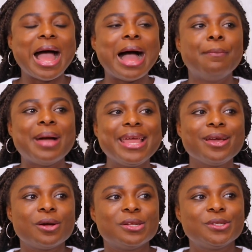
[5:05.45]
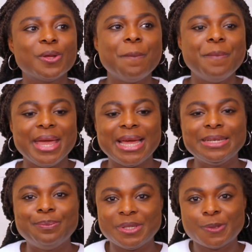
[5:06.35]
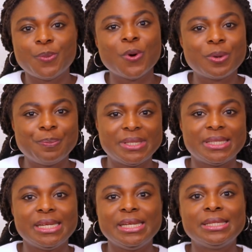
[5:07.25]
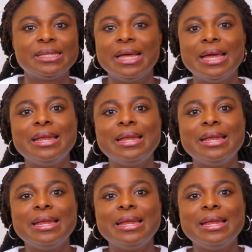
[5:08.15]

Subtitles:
and buying custom-made, bespoke pieces,